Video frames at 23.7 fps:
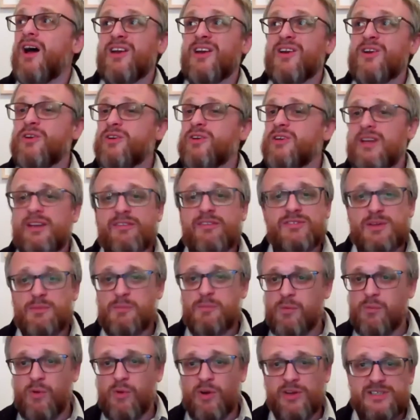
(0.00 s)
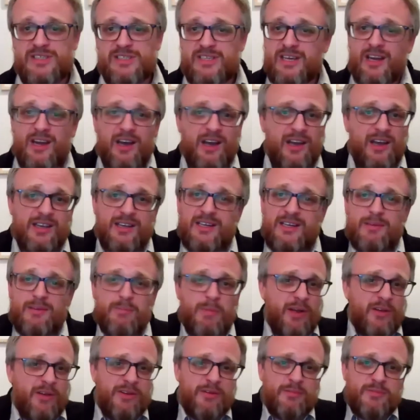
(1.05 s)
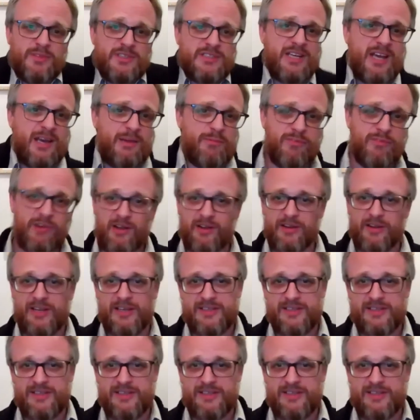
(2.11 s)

I could, if someone wants it, I can email them the shapefile.